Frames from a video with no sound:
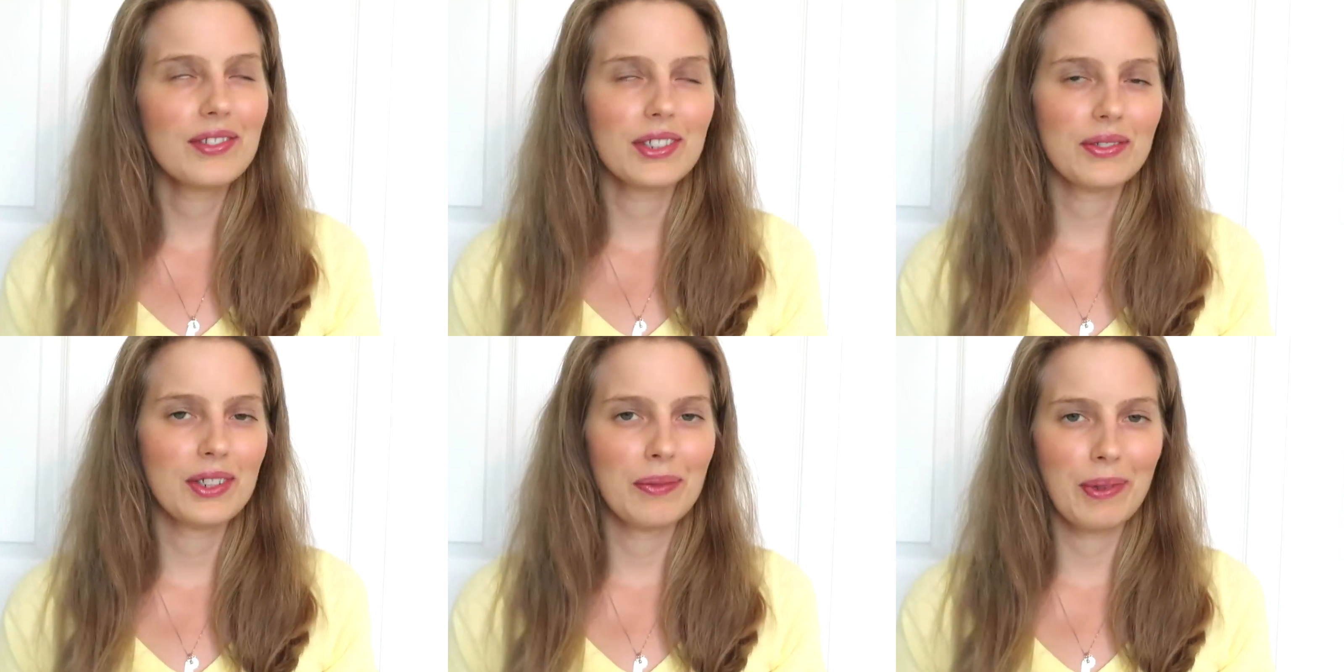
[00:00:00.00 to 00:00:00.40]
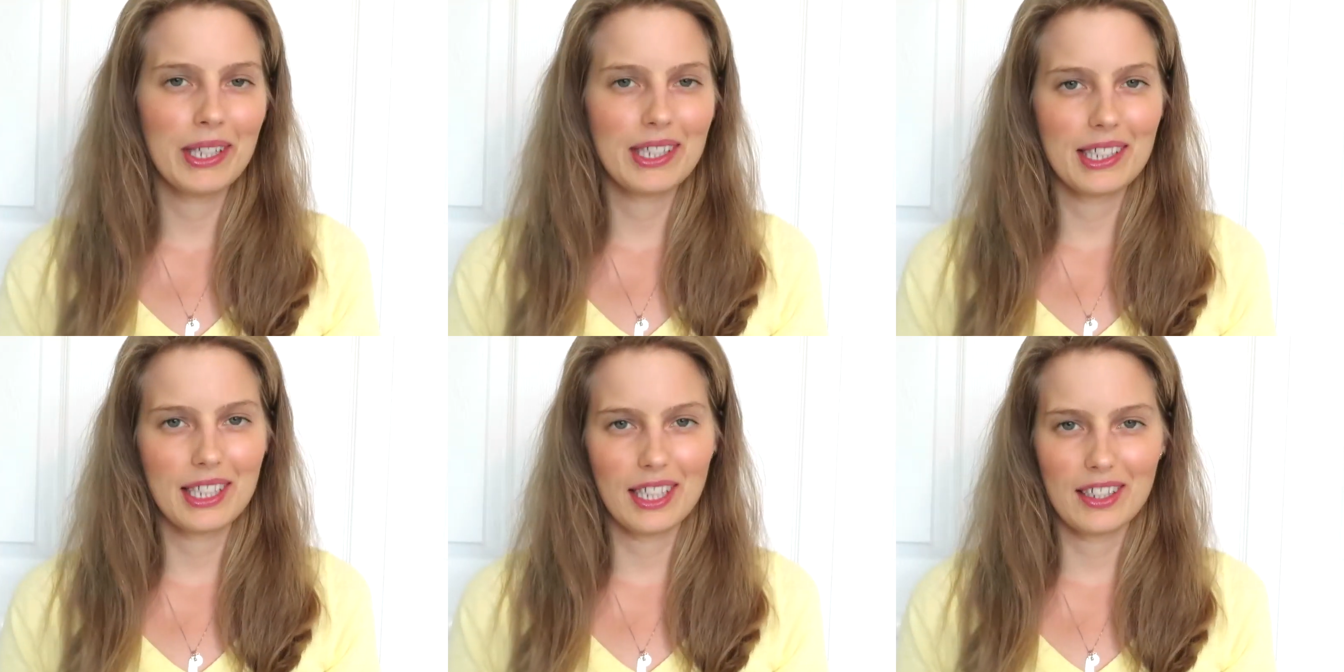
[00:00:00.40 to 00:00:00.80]
different
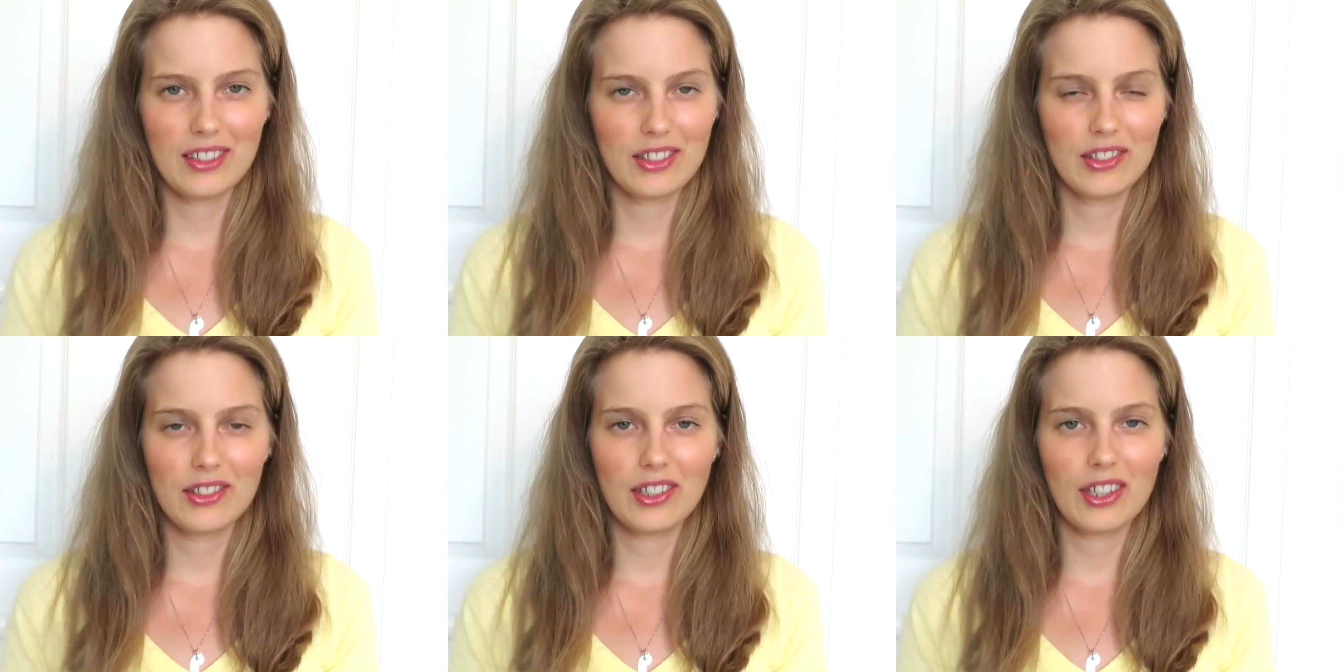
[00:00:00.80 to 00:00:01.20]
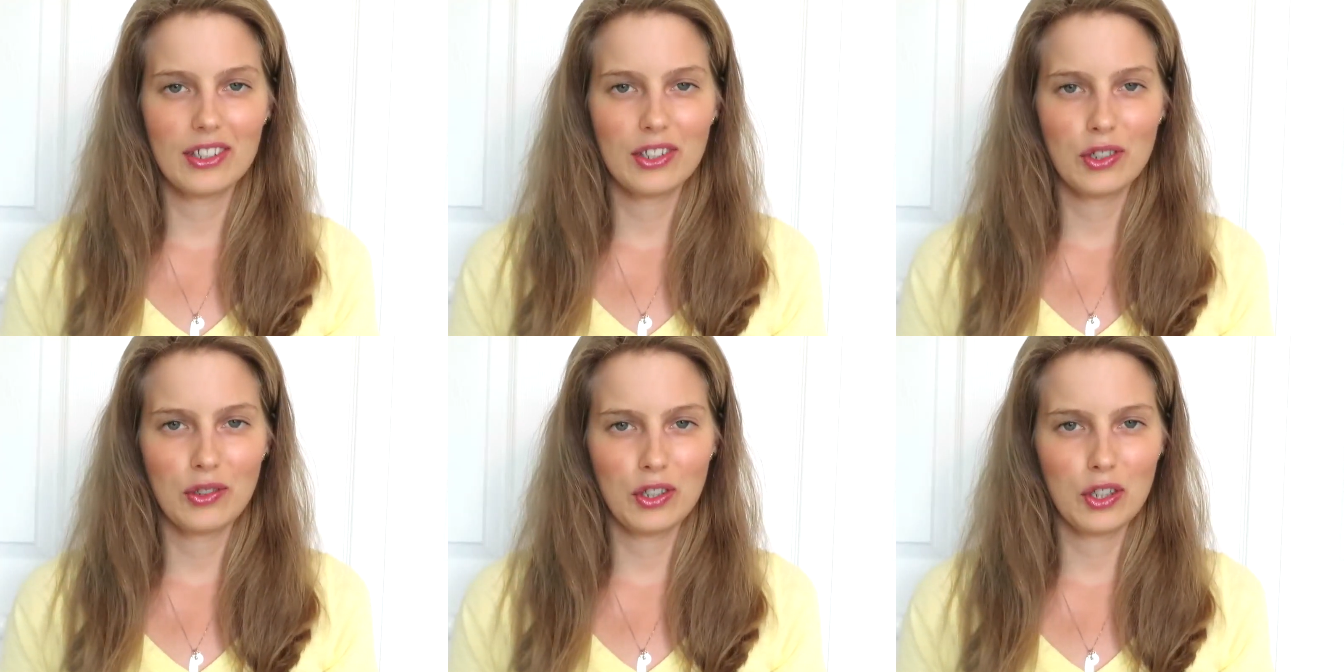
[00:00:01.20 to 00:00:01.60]
meditations
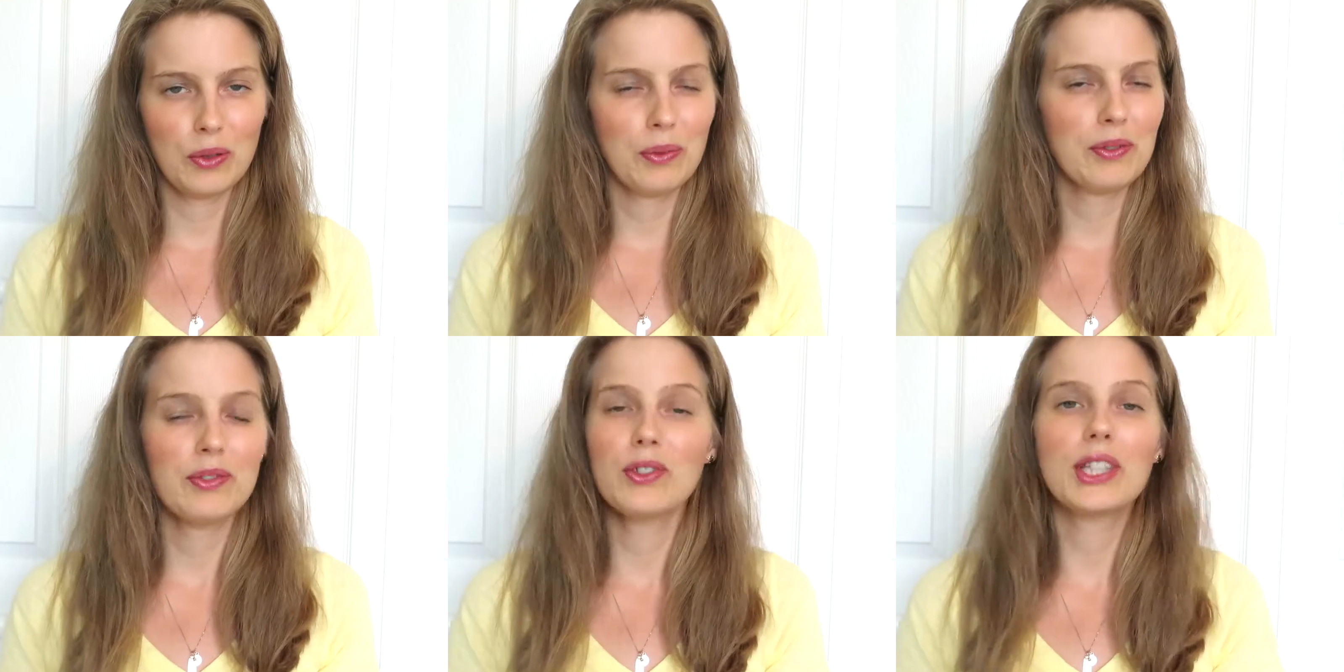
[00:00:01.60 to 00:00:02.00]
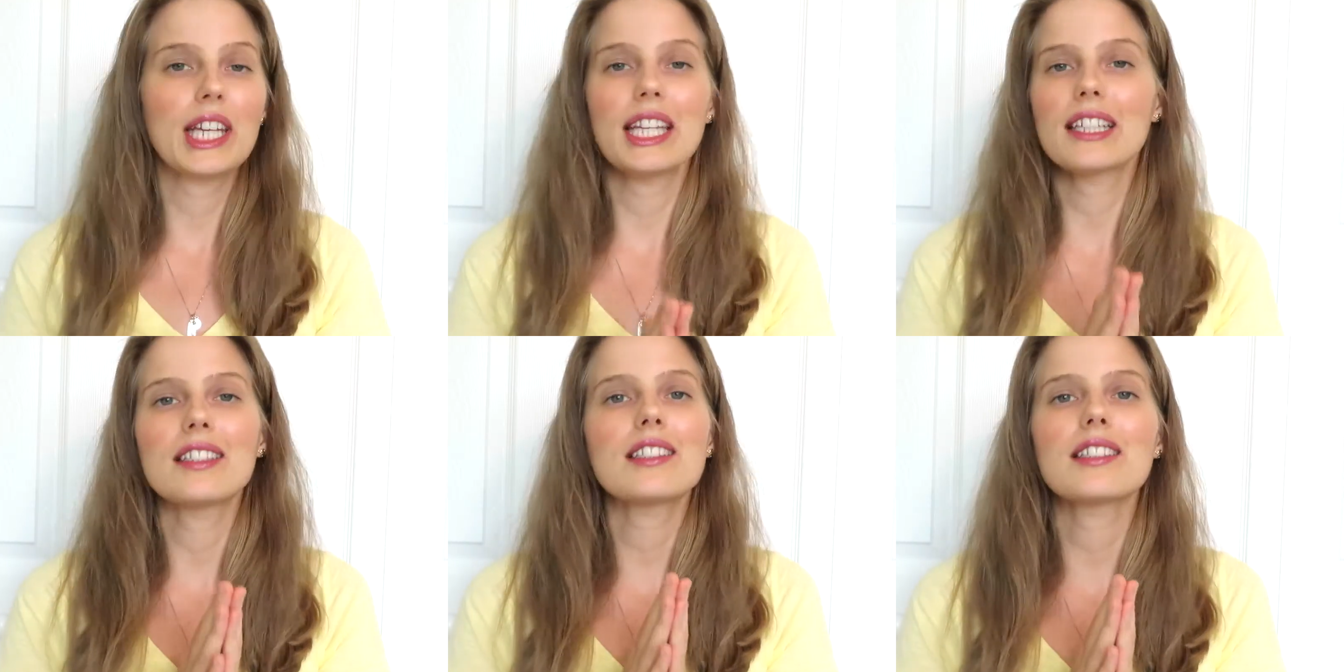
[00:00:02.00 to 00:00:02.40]
on YouTube if you
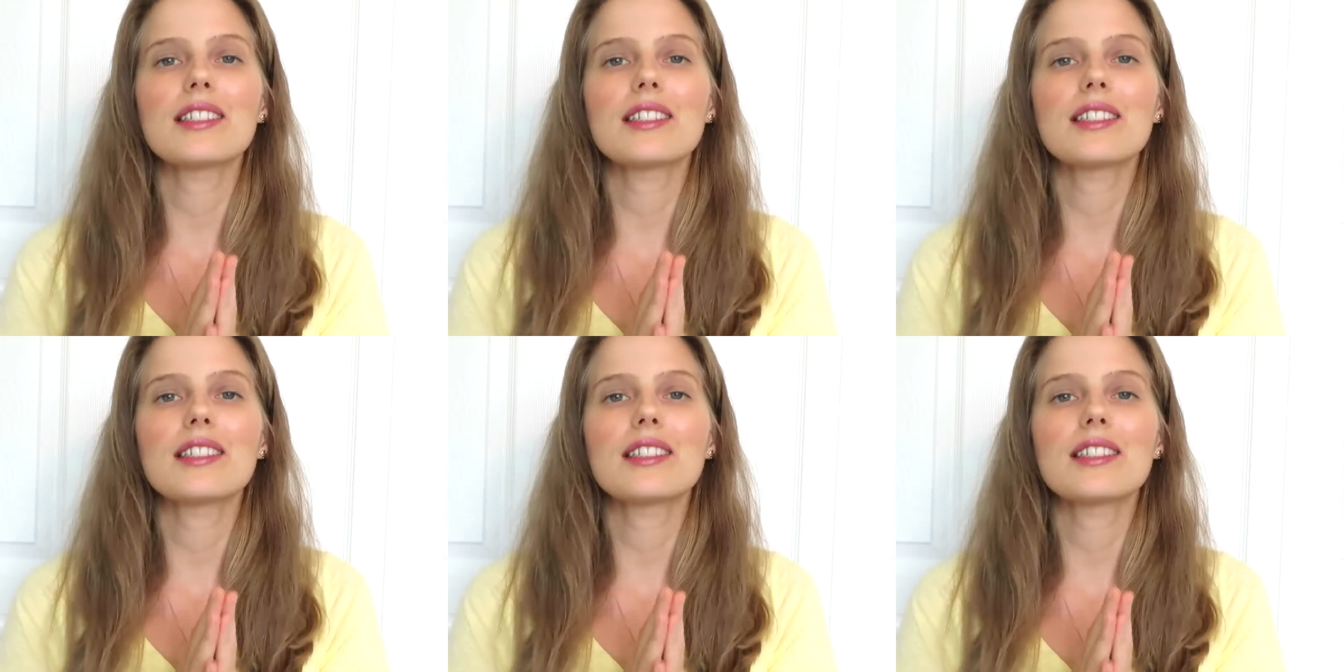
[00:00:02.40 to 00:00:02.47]
can't